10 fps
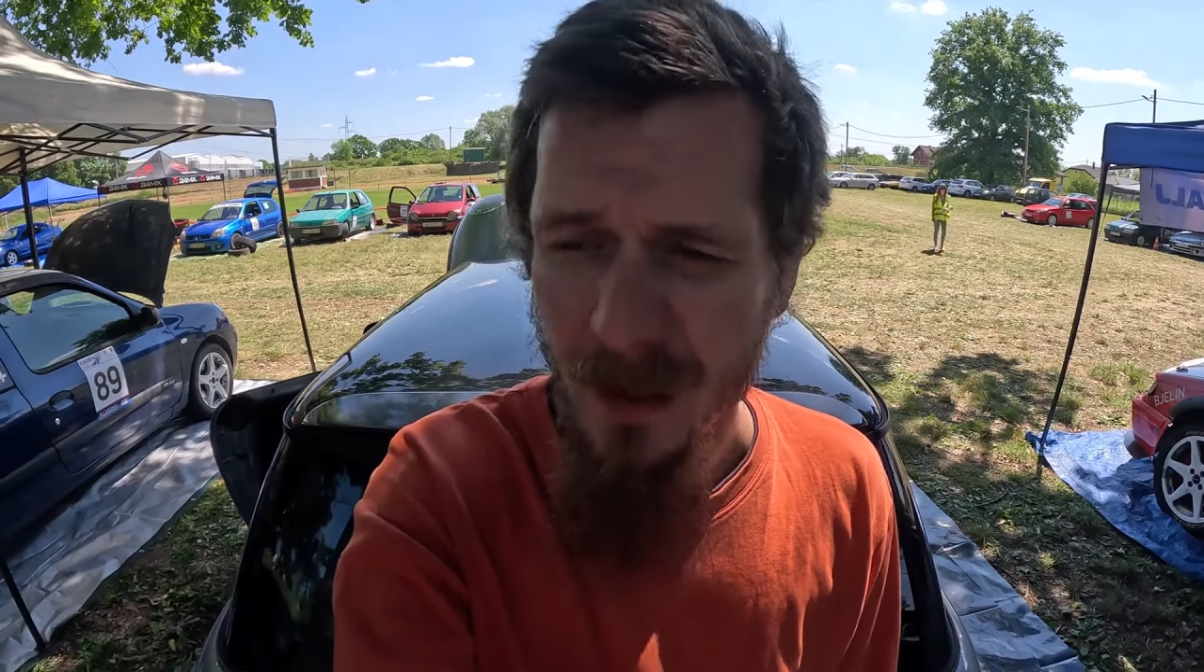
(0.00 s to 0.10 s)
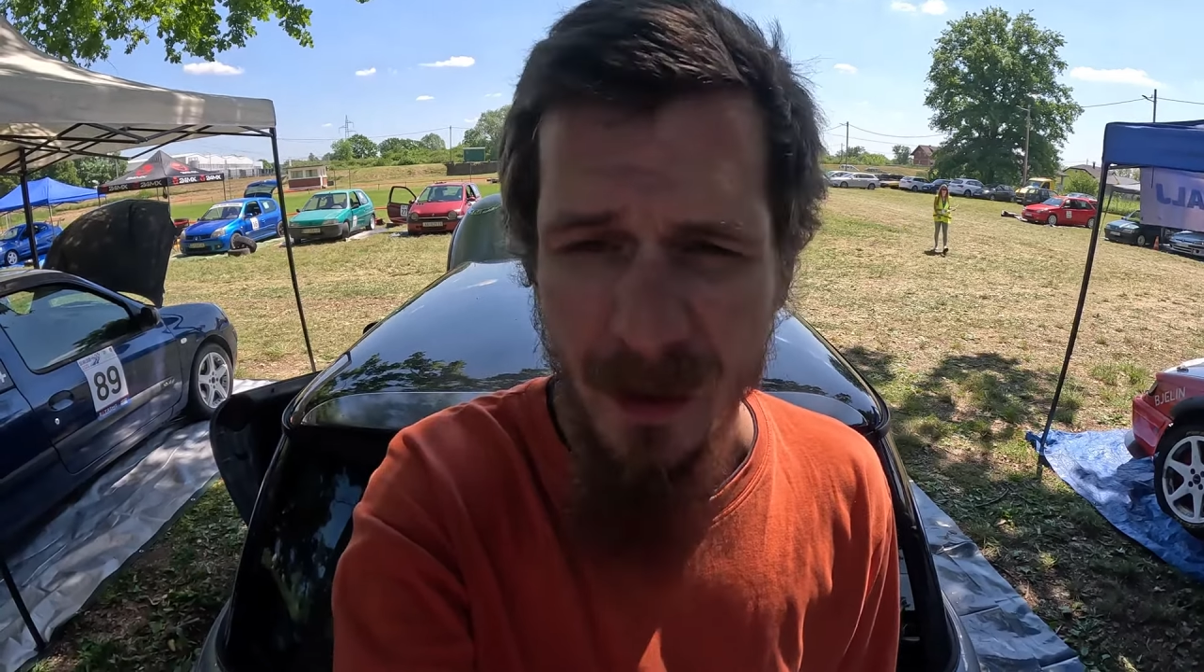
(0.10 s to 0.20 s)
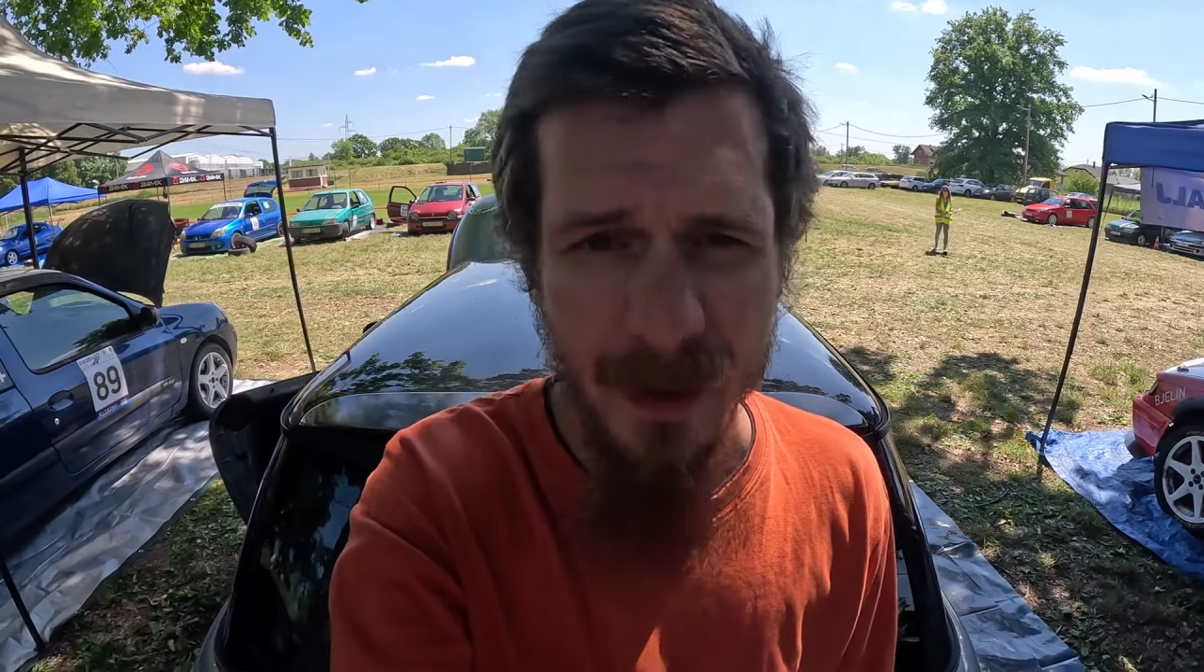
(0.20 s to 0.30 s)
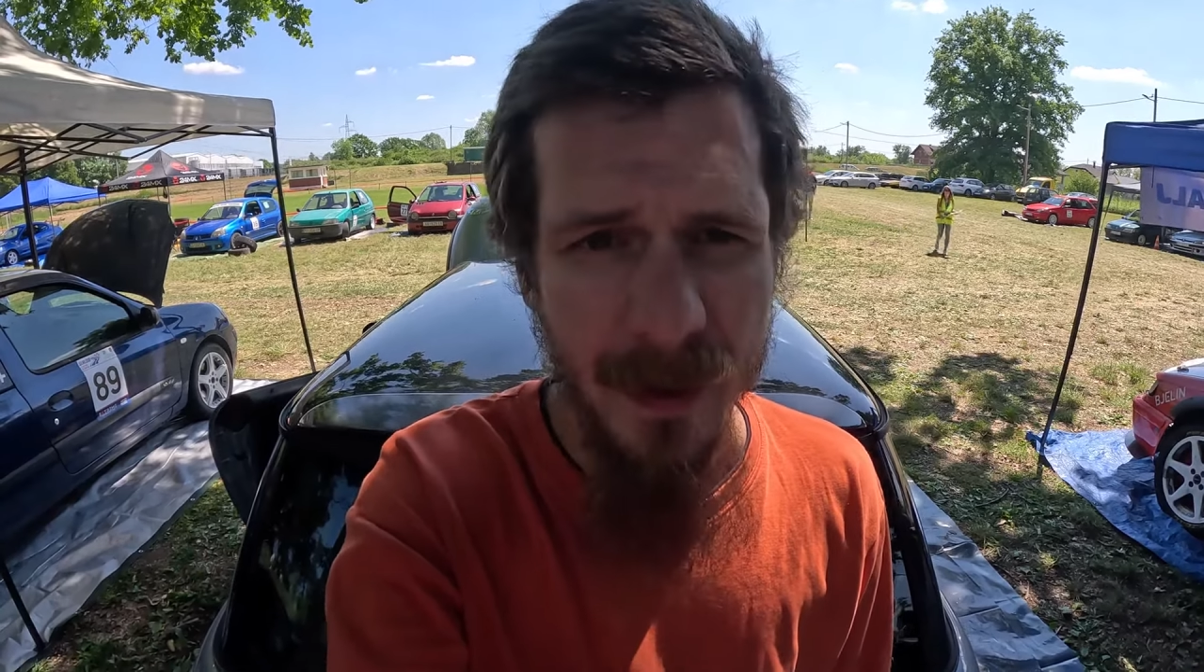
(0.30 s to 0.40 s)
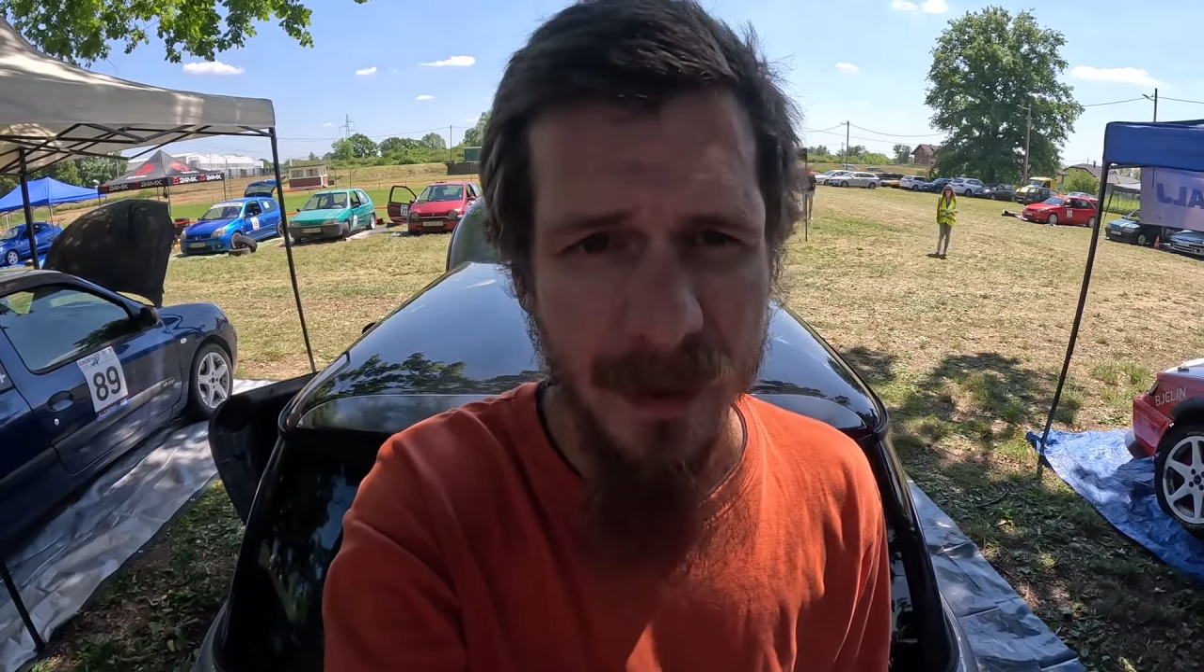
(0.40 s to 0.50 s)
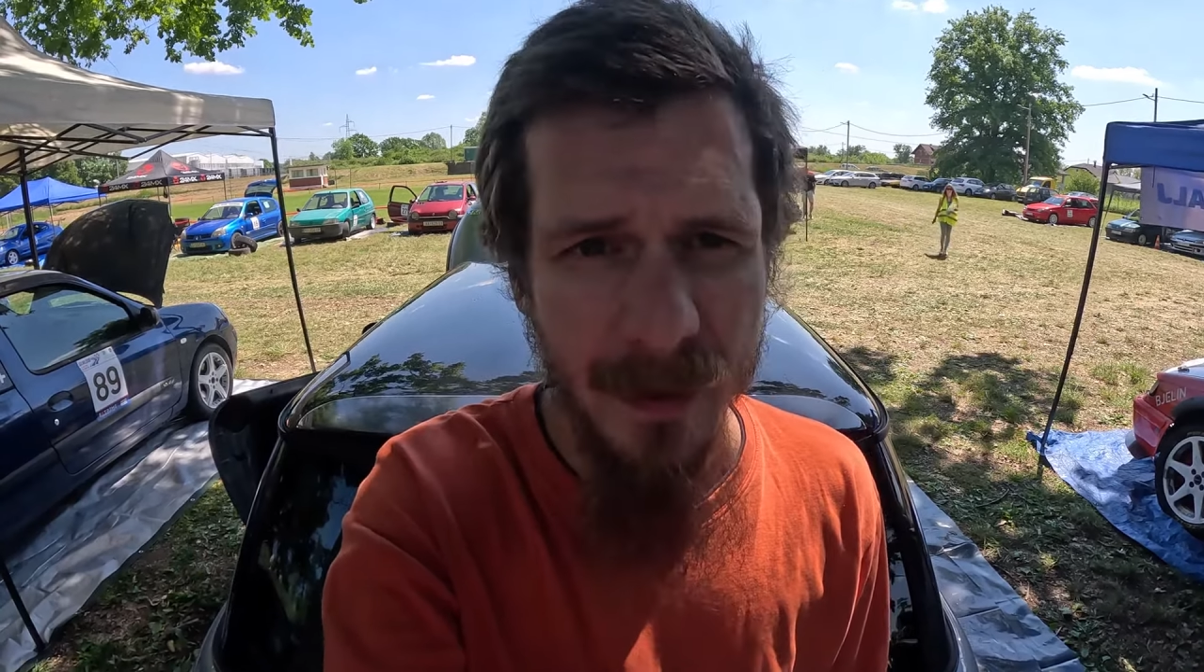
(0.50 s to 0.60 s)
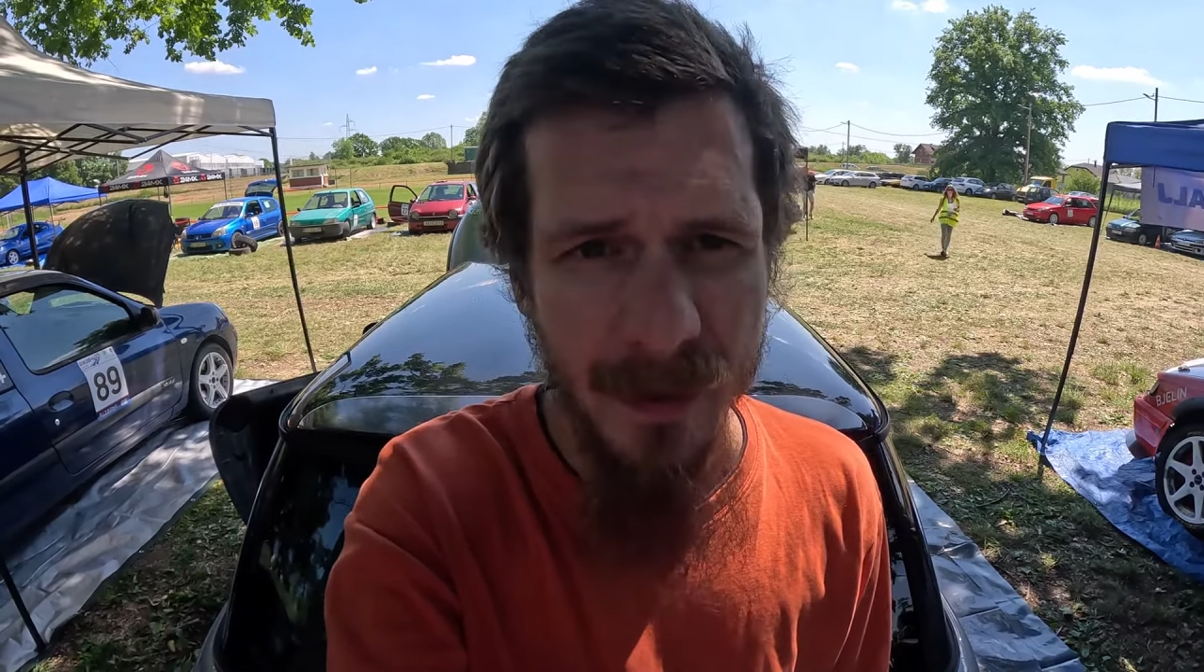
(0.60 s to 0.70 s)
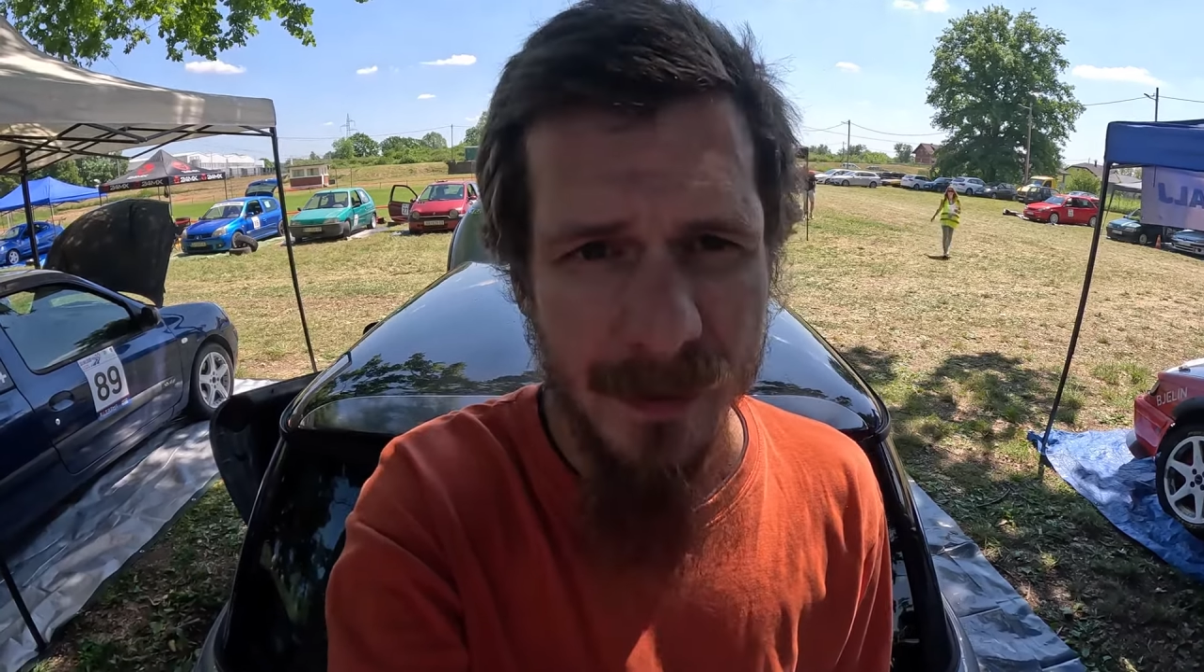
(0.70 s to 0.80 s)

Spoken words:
and